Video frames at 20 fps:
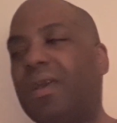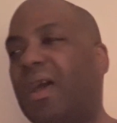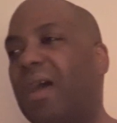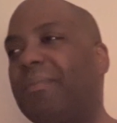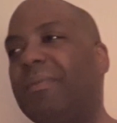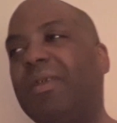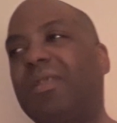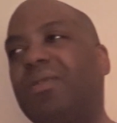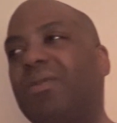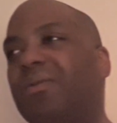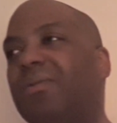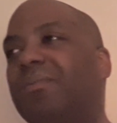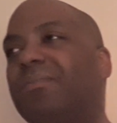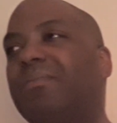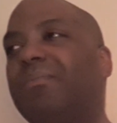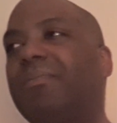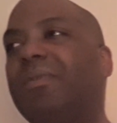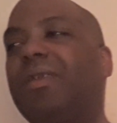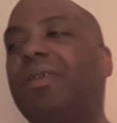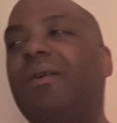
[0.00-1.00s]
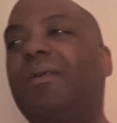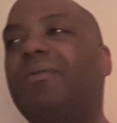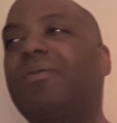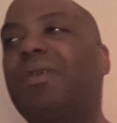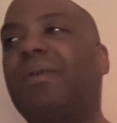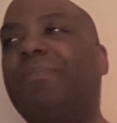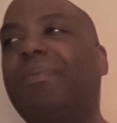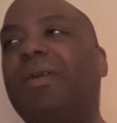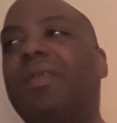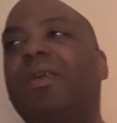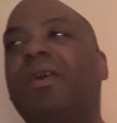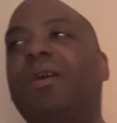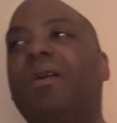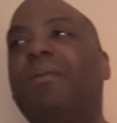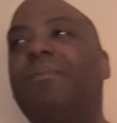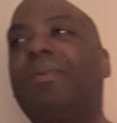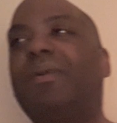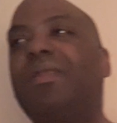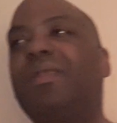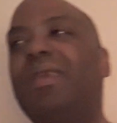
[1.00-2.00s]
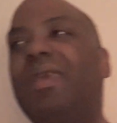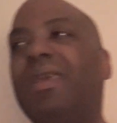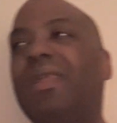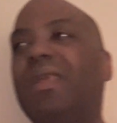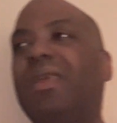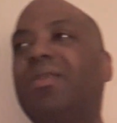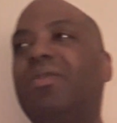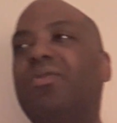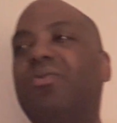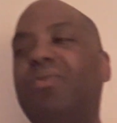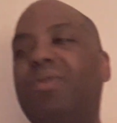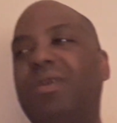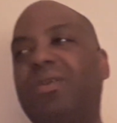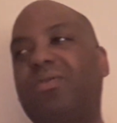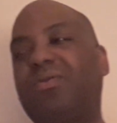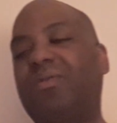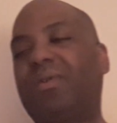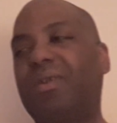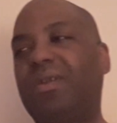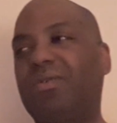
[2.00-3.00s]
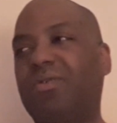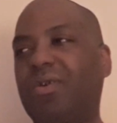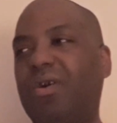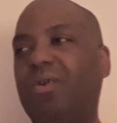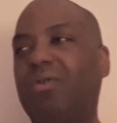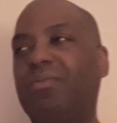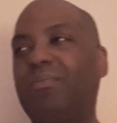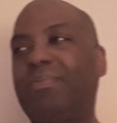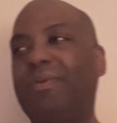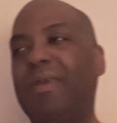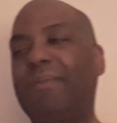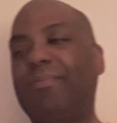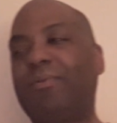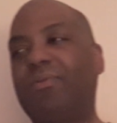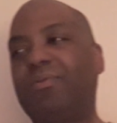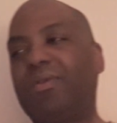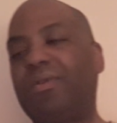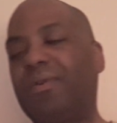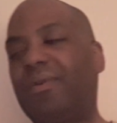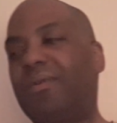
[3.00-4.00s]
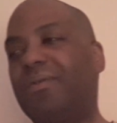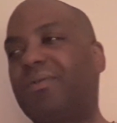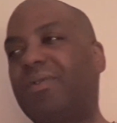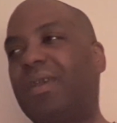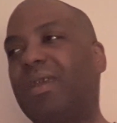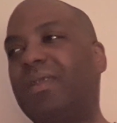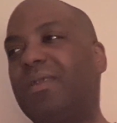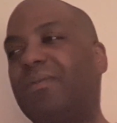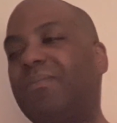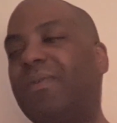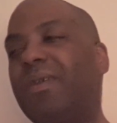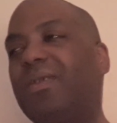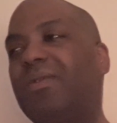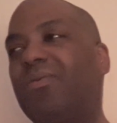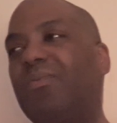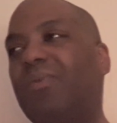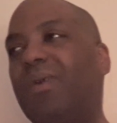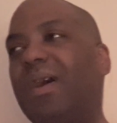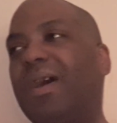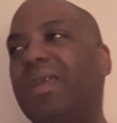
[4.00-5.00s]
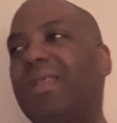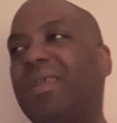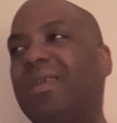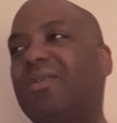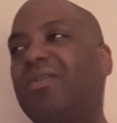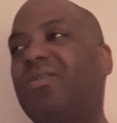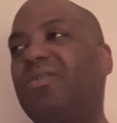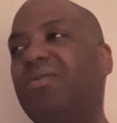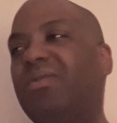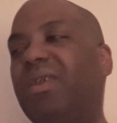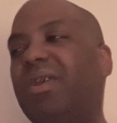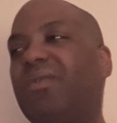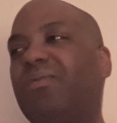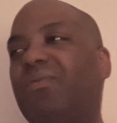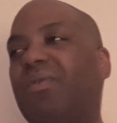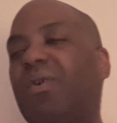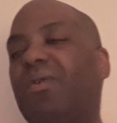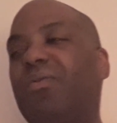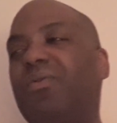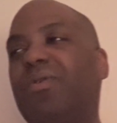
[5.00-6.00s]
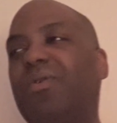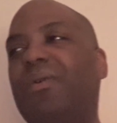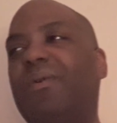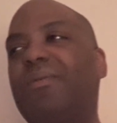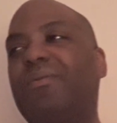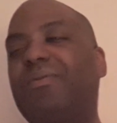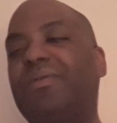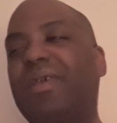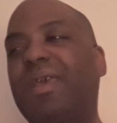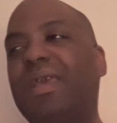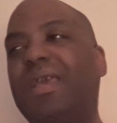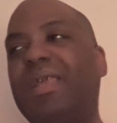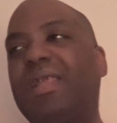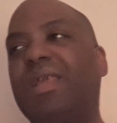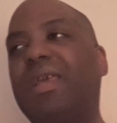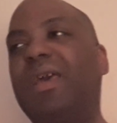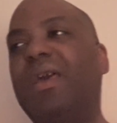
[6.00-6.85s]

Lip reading: I mean, don't, you know what I'm saying? But he didn't do this on his own, people, you know what I'm saying? The reason why this Negro, you know what I'm saying,